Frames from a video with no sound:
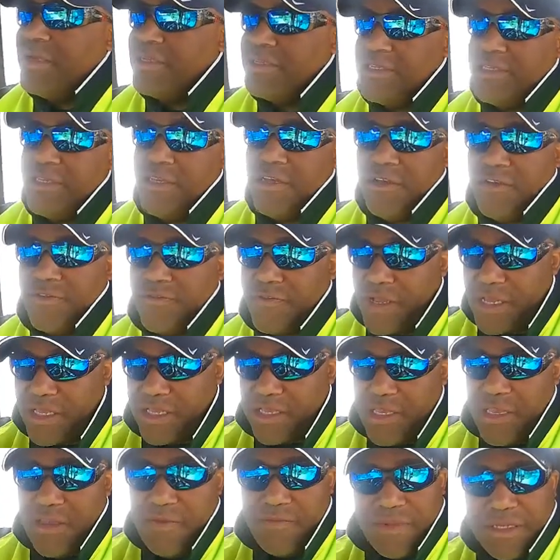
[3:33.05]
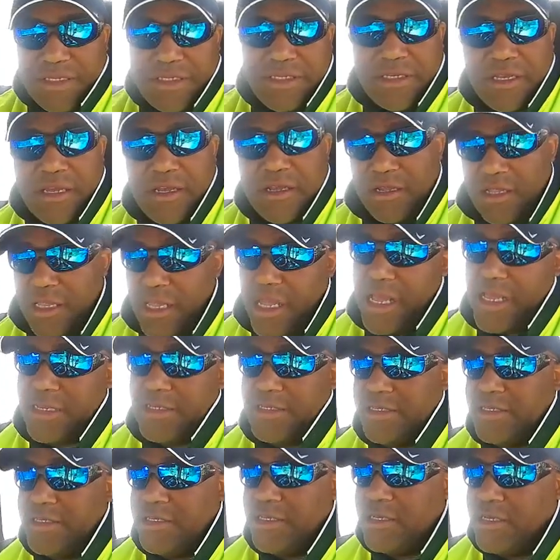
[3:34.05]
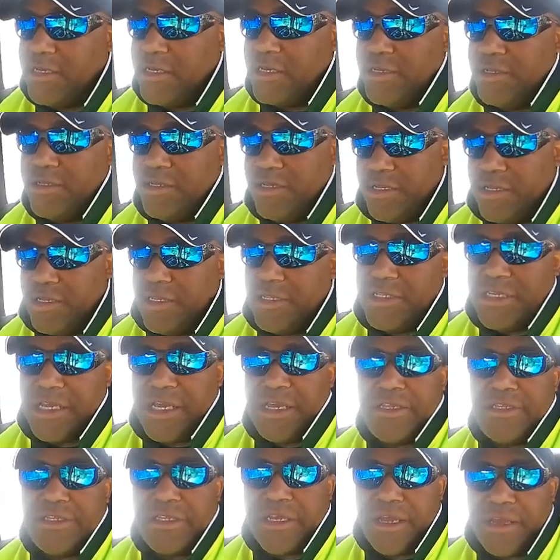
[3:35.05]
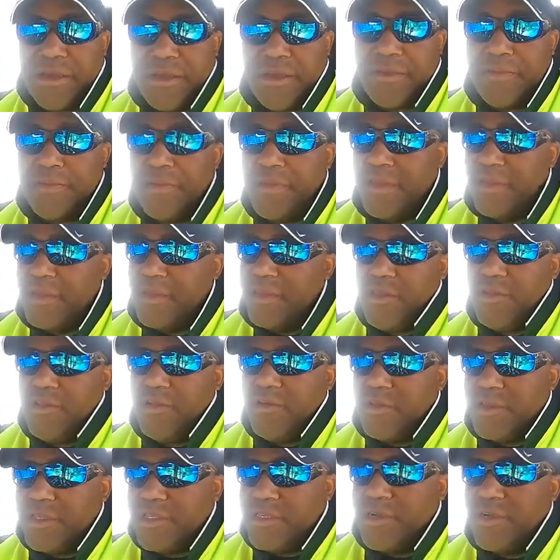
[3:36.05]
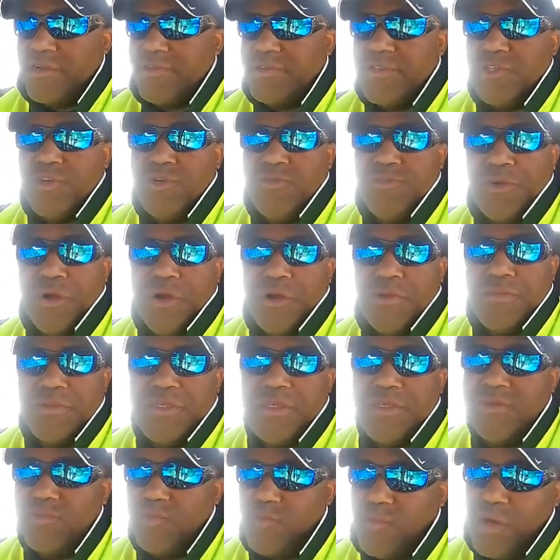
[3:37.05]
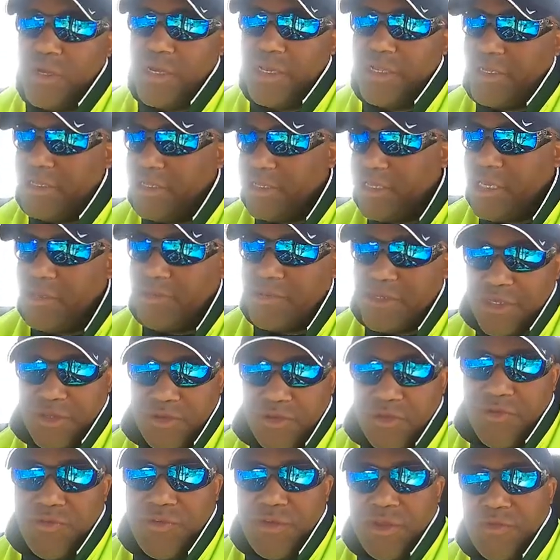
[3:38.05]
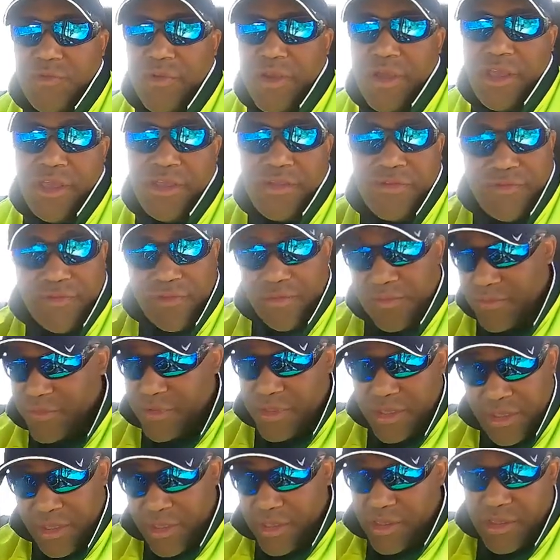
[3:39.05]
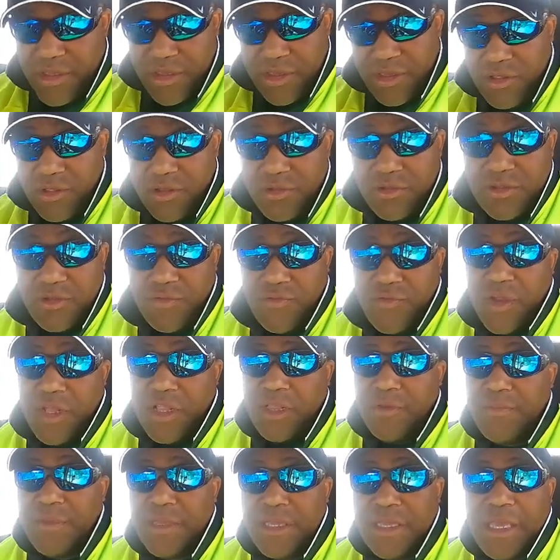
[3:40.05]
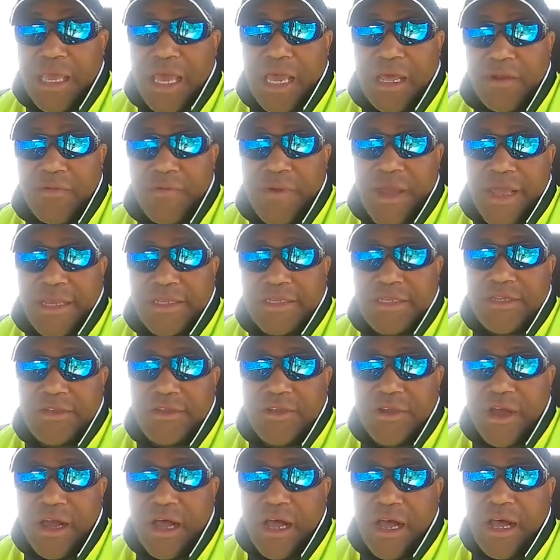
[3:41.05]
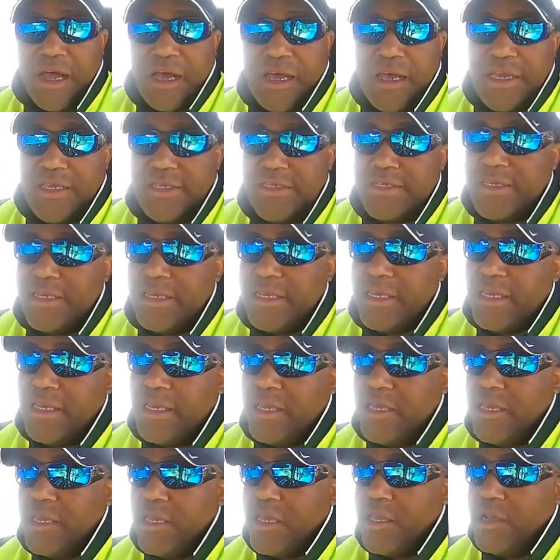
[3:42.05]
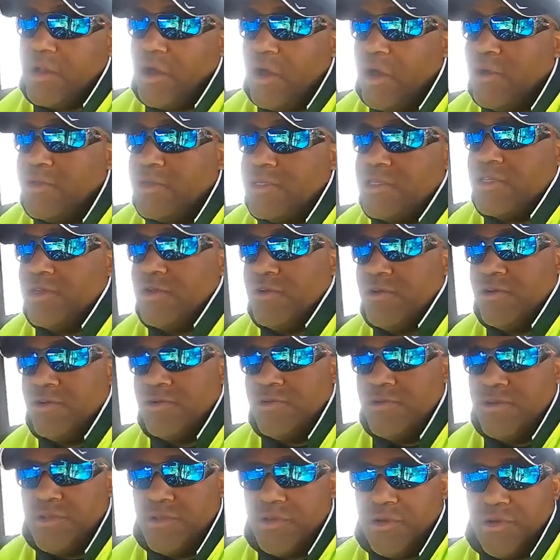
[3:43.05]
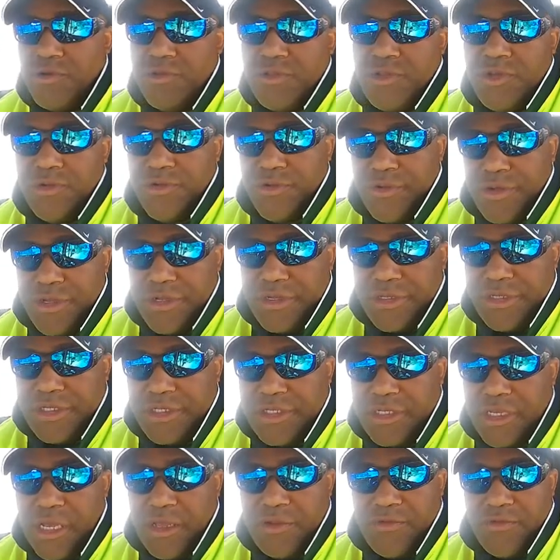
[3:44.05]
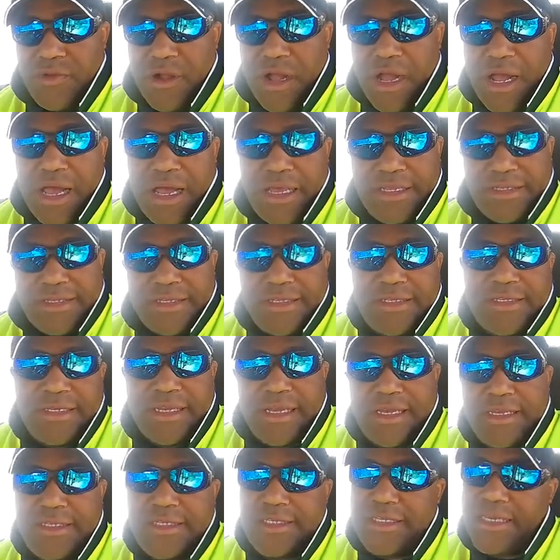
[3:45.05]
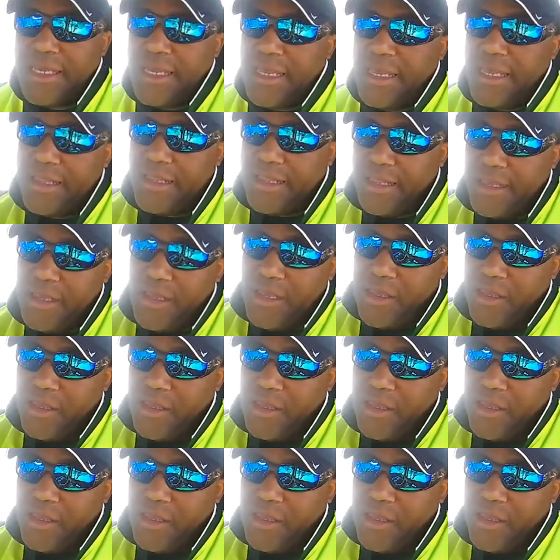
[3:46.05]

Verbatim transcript: myself, I keep my sunglasses on in the daytime. You know, it serves two purposes. One, it keeps the UV rays from, you know, developing cataracts in your eyes. And also, you know, during sunrise and sunset,